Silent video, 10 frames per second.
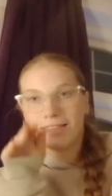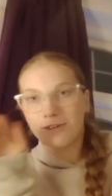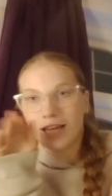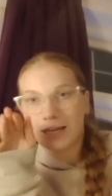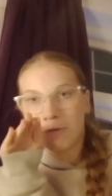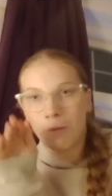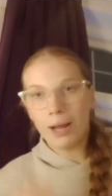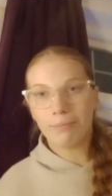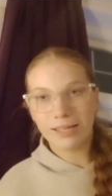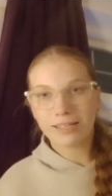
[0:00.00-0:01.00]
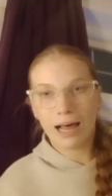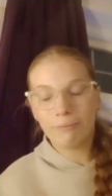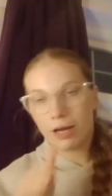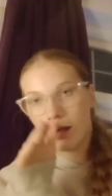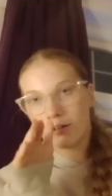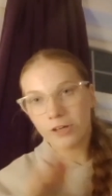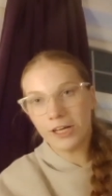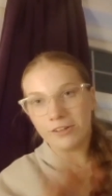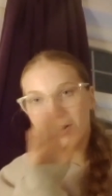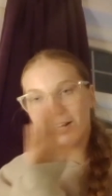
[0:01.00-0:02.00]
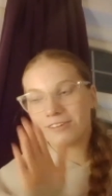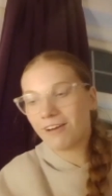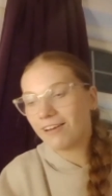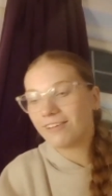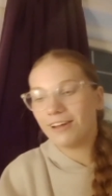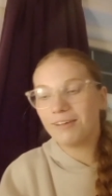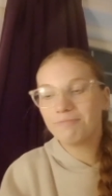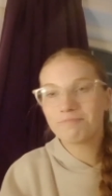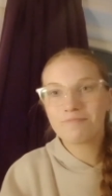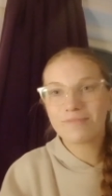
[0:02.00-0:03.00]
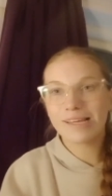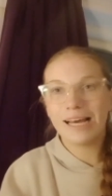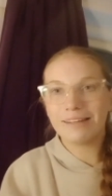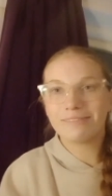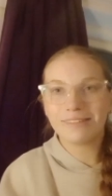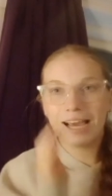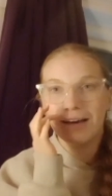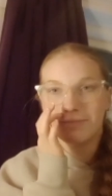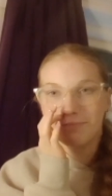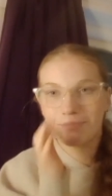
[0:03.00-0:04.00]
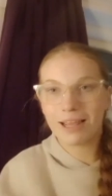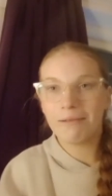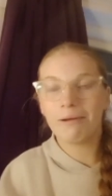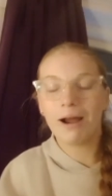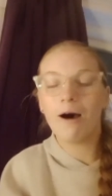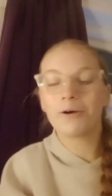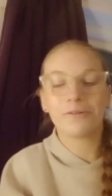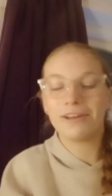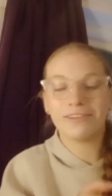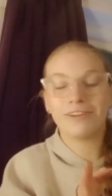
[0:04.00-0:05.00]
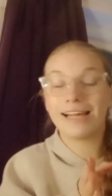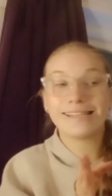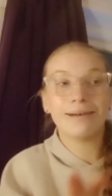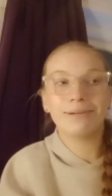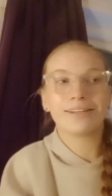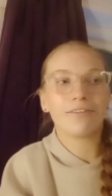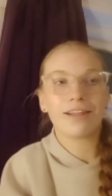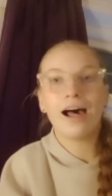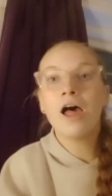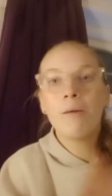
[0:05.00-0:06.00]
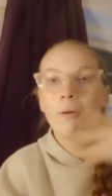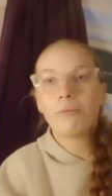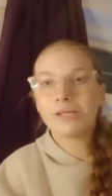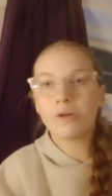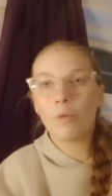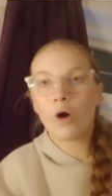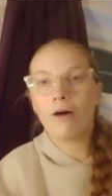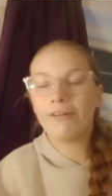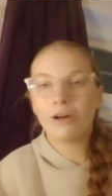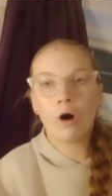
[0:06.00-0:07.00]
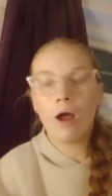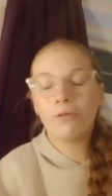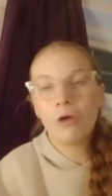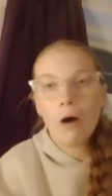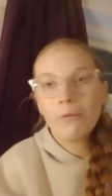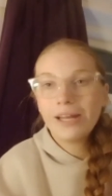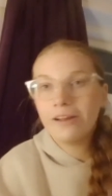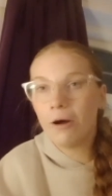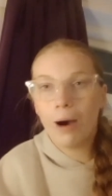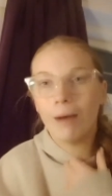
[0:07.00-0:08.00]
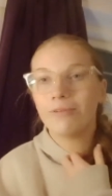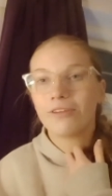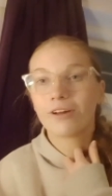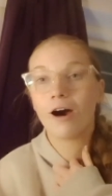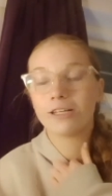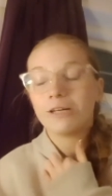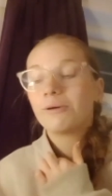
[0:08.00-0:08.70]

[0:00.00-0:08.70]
there was like white bits and my car was going so it like scratched it and yeah and my heart was racing for like 10 minutes after that but we stopped the car when we got home so we didn't know what happened to the car